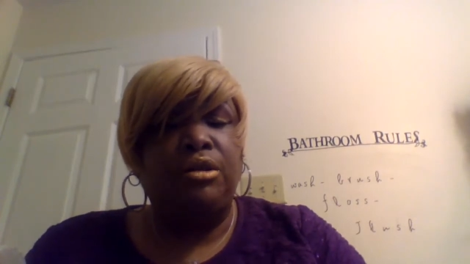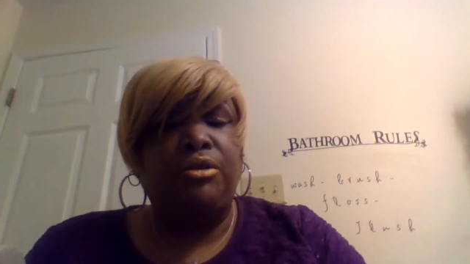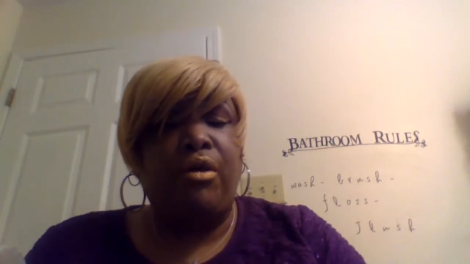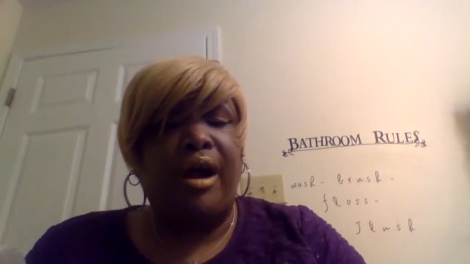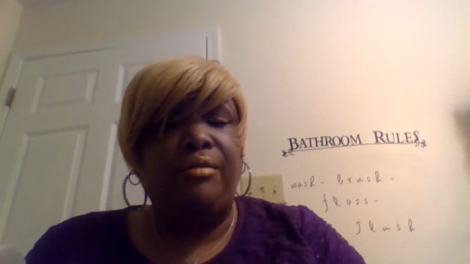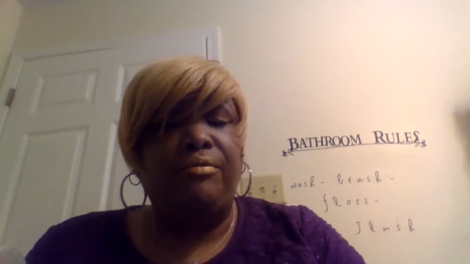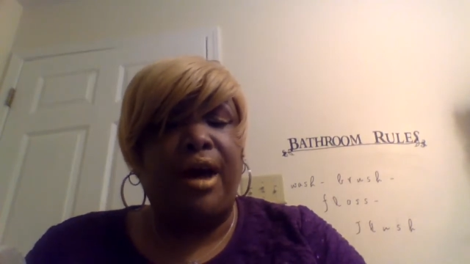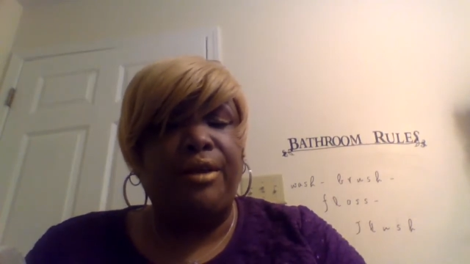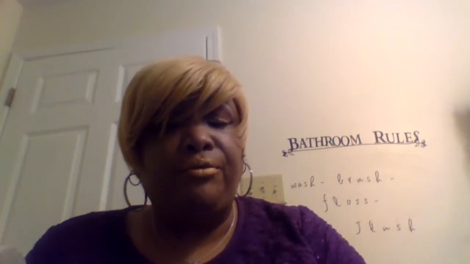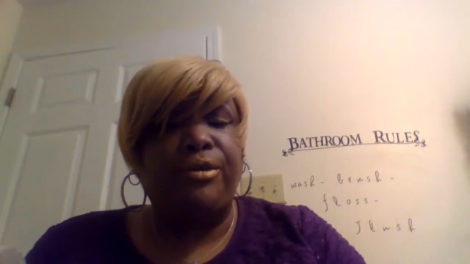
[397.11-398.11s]
You know, I
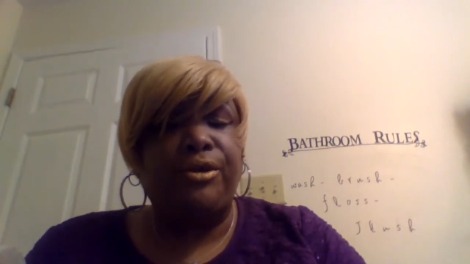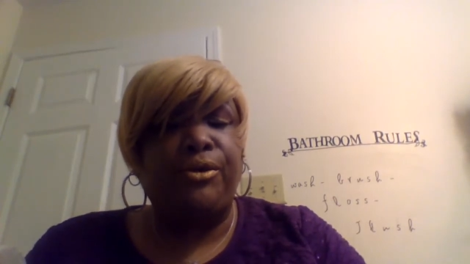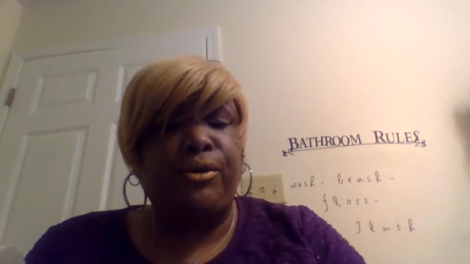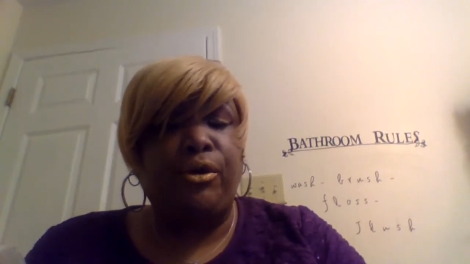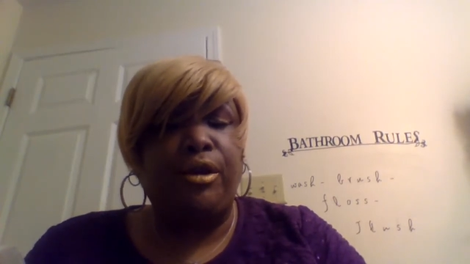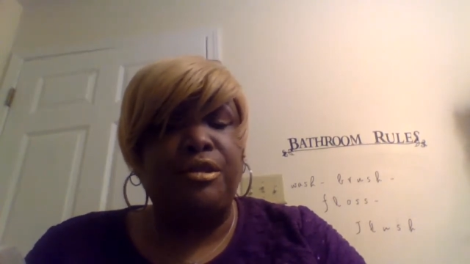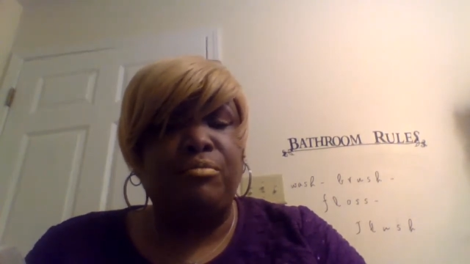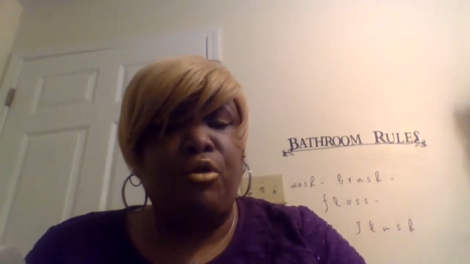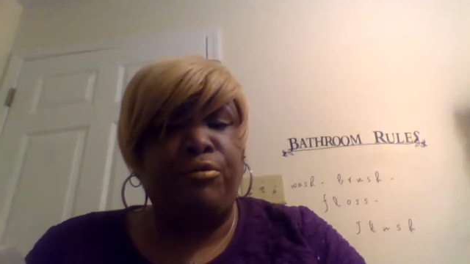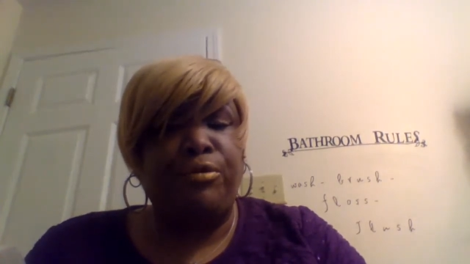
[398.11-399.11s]
invited friend girls,
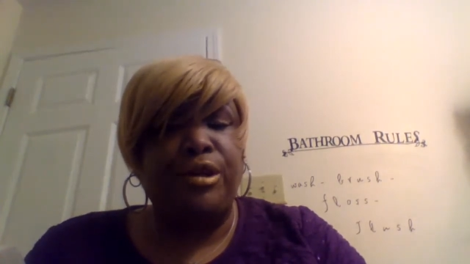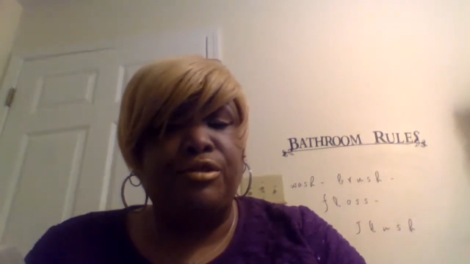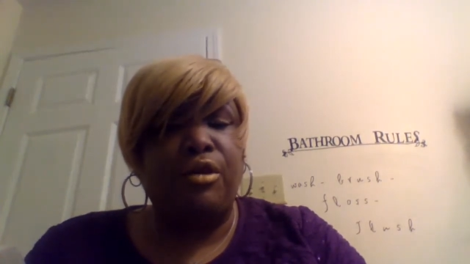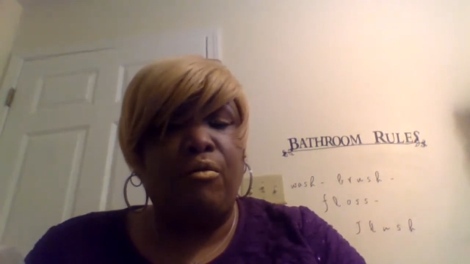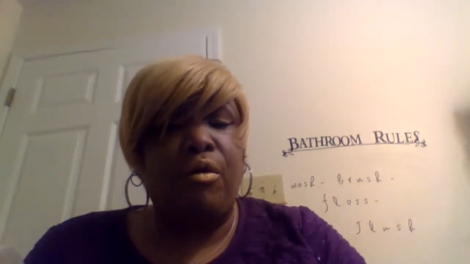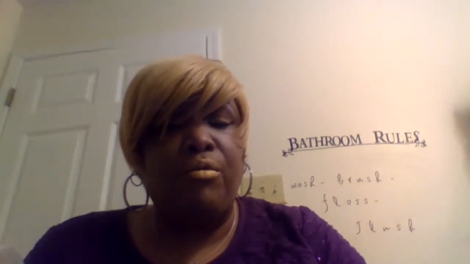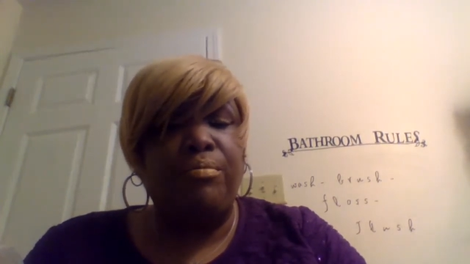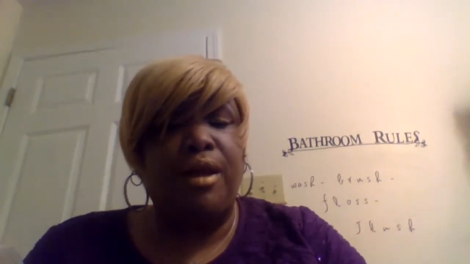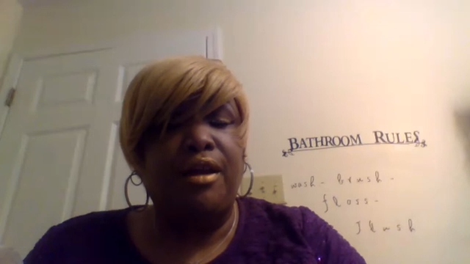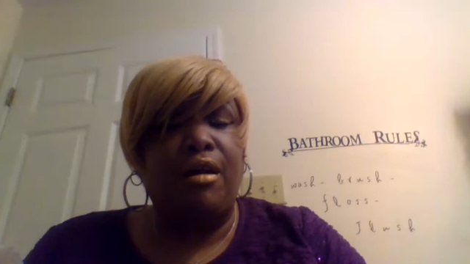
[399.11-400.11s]
more friends over, and we
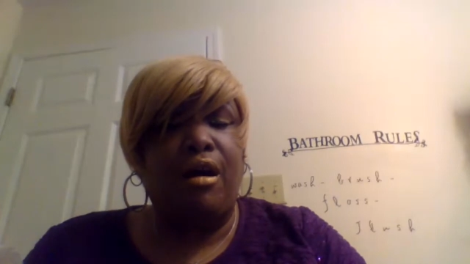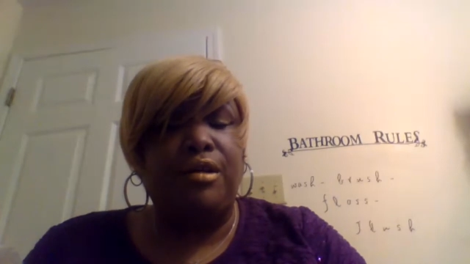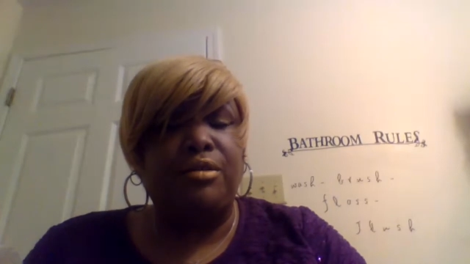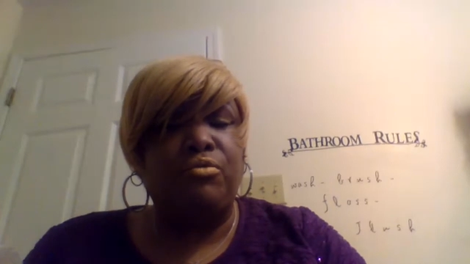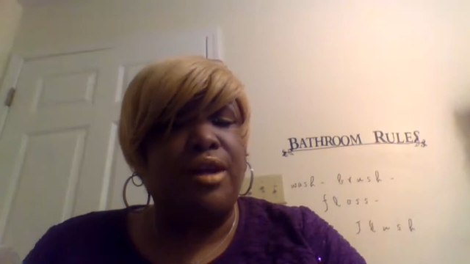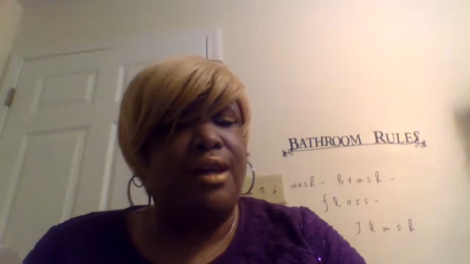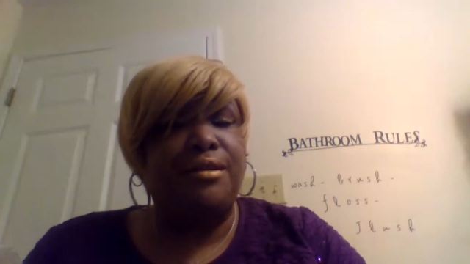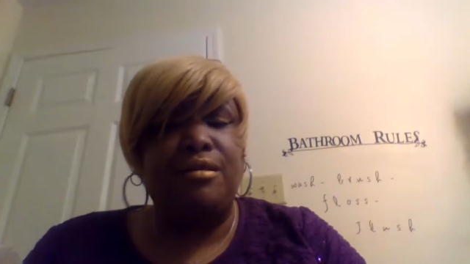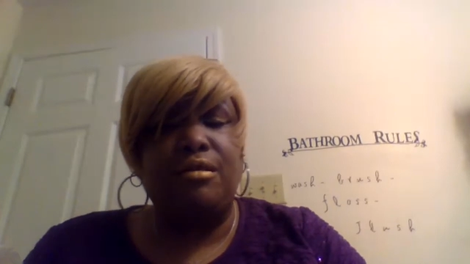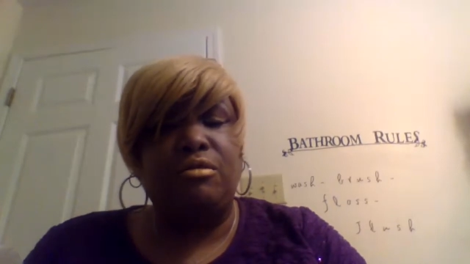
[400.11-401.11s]
played cards and we had
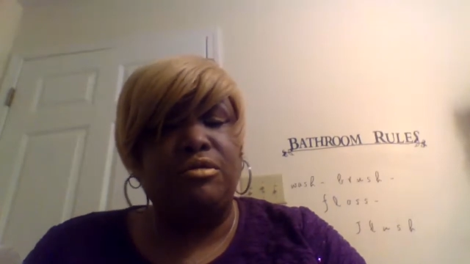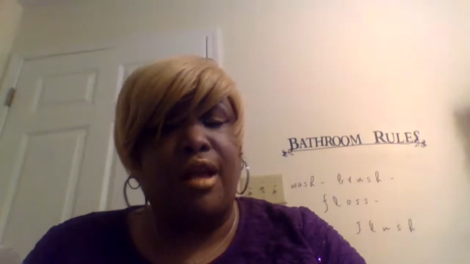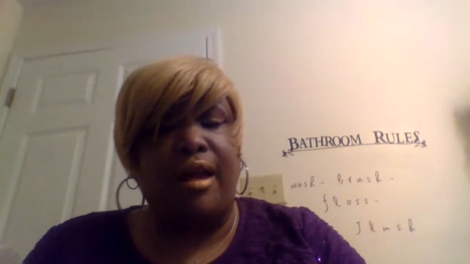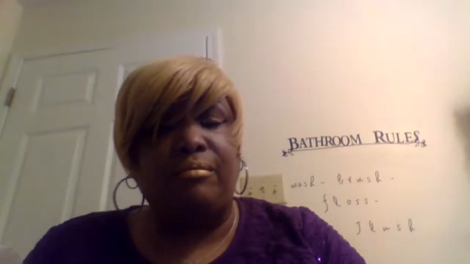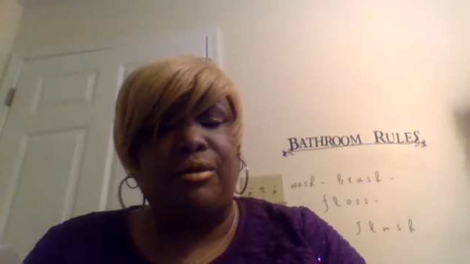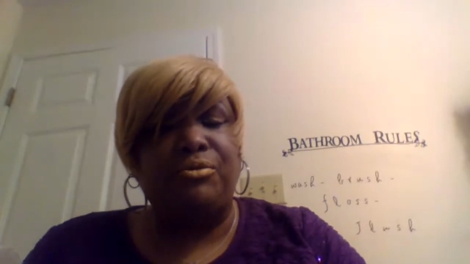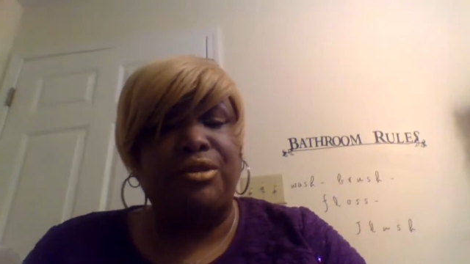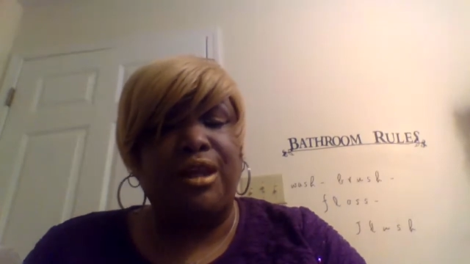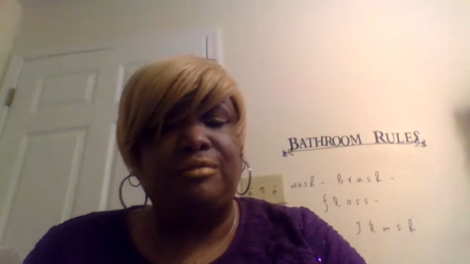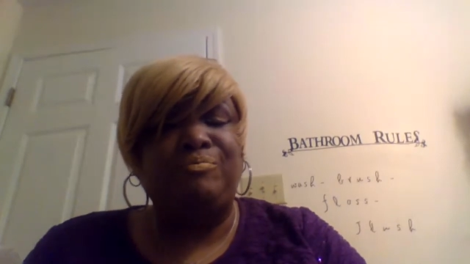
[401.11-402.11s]
a good old time and
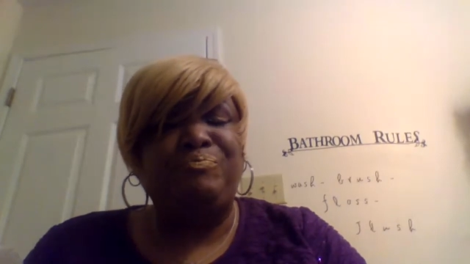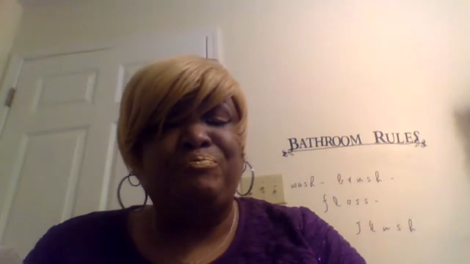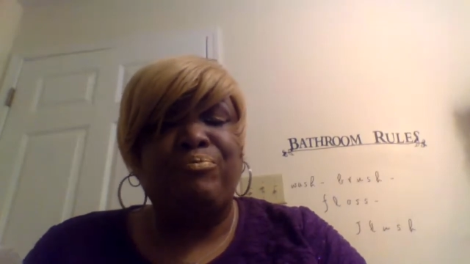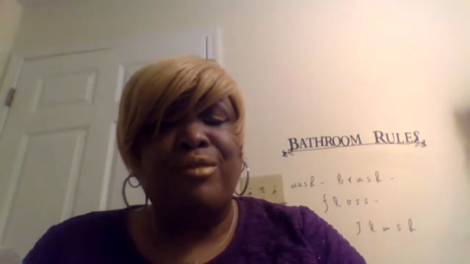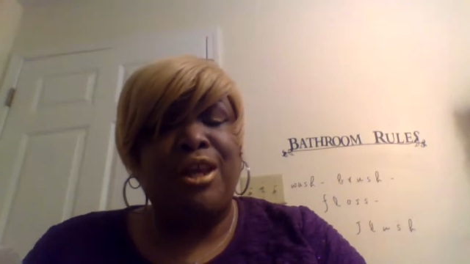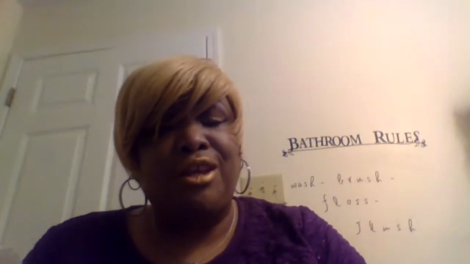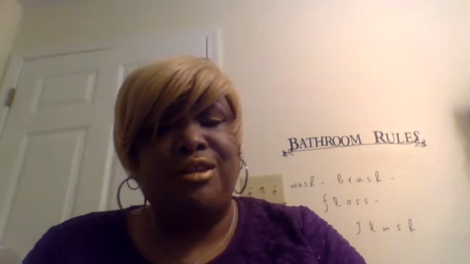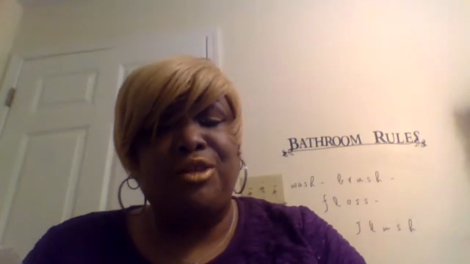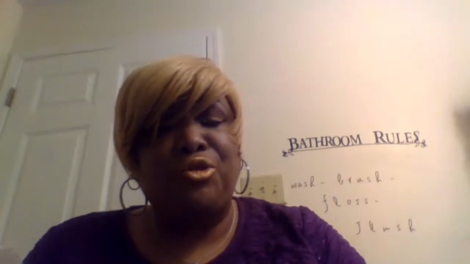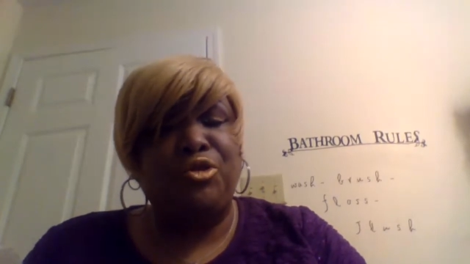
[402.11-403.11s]
everything. He
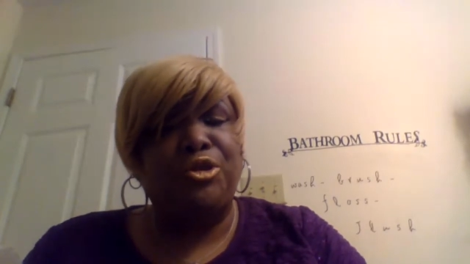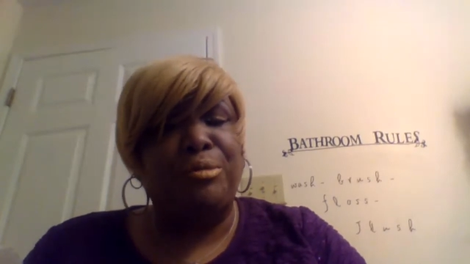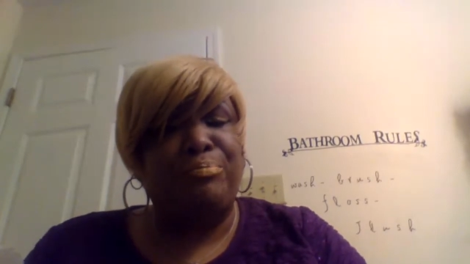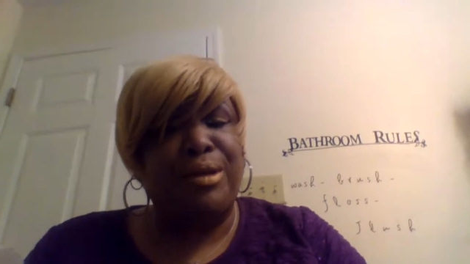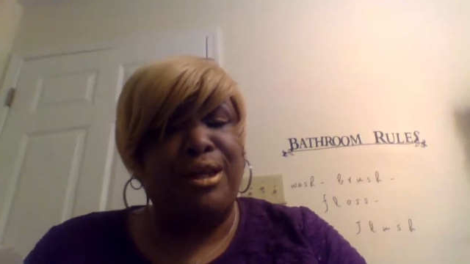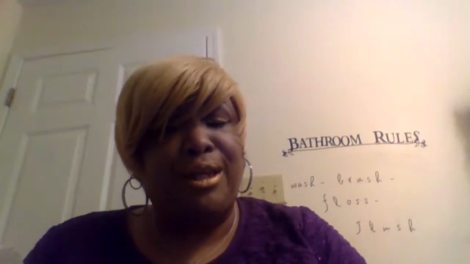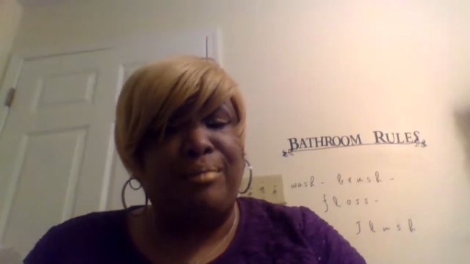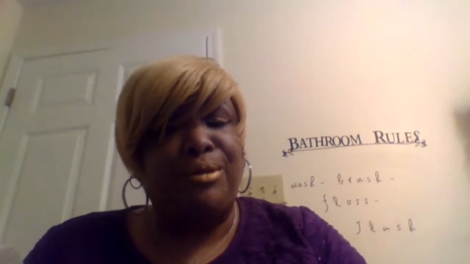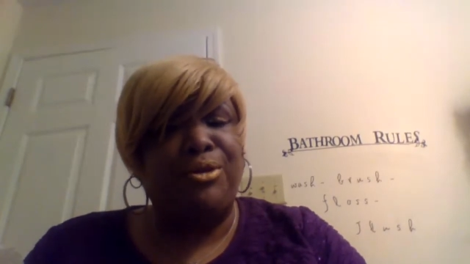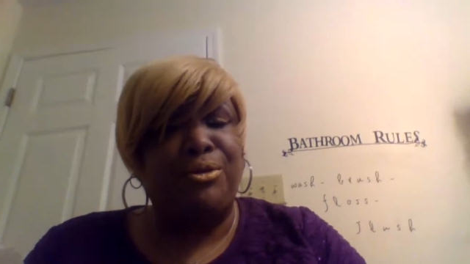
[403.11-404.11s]
said, you could have been and
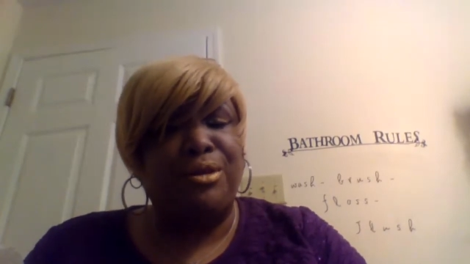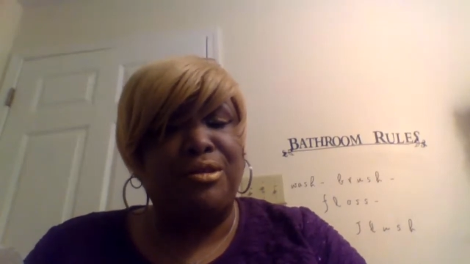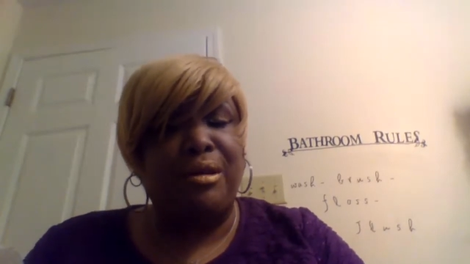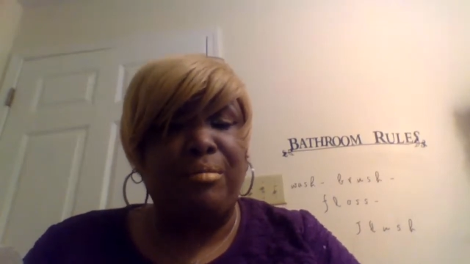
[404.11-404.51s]
let me do this.